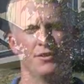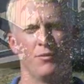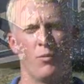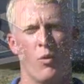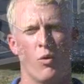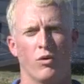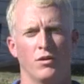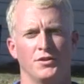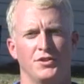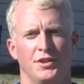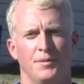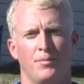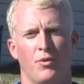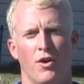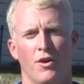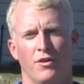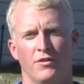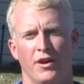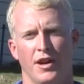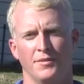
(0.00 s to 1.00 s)
the warranty
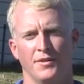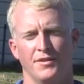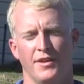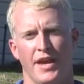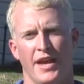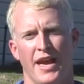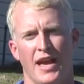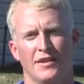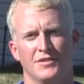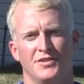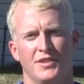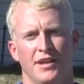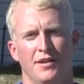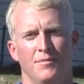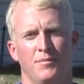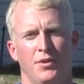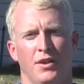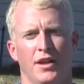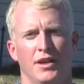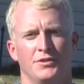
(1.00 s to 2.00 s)
program that they have set
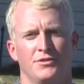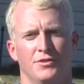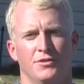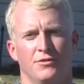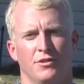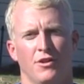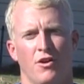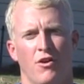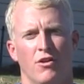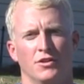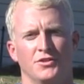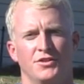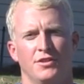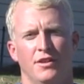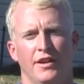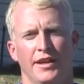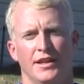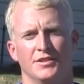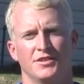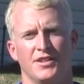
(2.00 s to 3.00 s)
in place in regards to
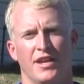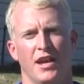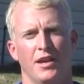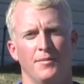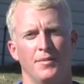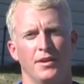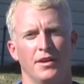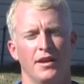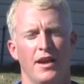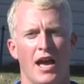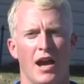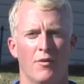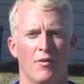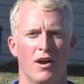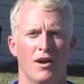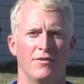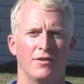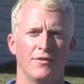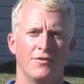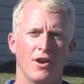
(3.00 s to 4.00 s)
landscaping.
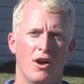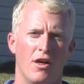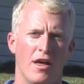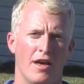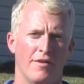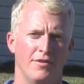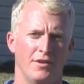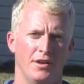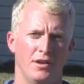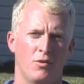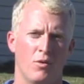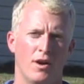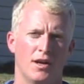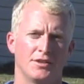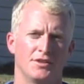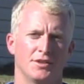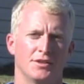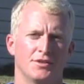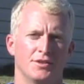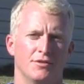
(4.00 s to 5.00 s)
However, if y'all have any
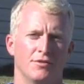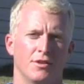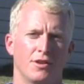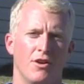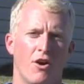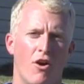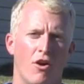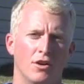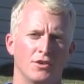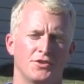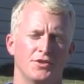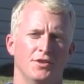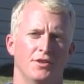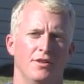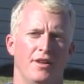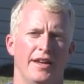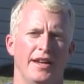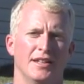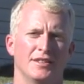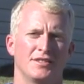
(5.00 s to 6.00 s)
questions in regards to
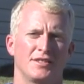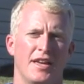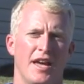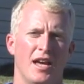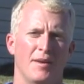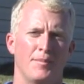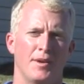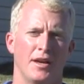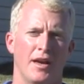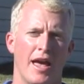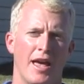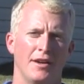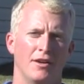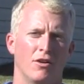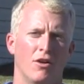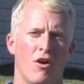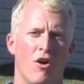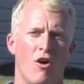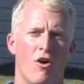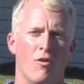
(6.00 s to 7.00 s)
the landscaping at
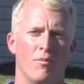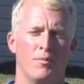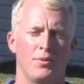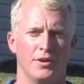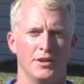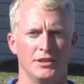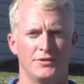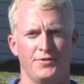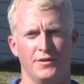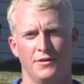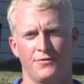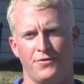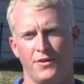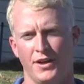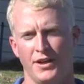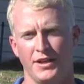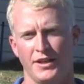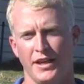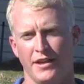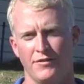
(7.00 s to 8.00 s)
your home, please feel
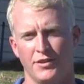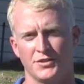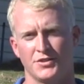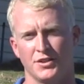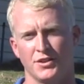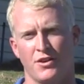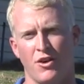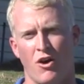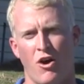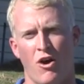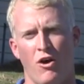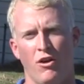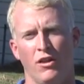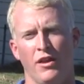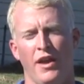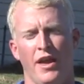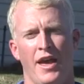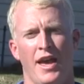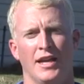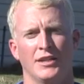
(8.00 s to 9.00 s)
free to give us a
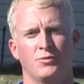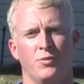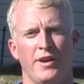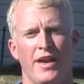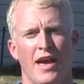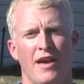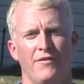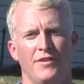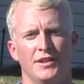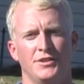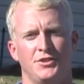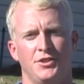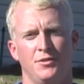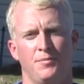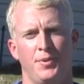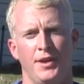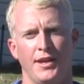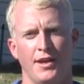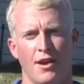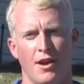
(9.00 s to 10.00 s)
call, as we have
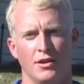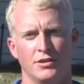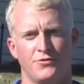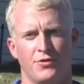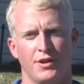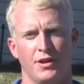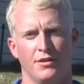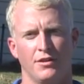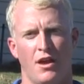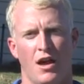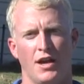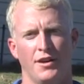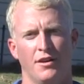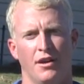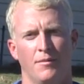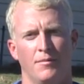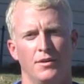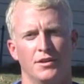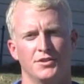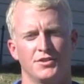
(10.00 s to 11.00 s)
issued POs for your lot
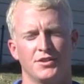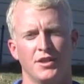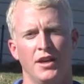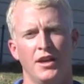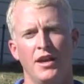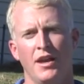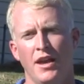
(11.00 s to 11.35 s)
numbers,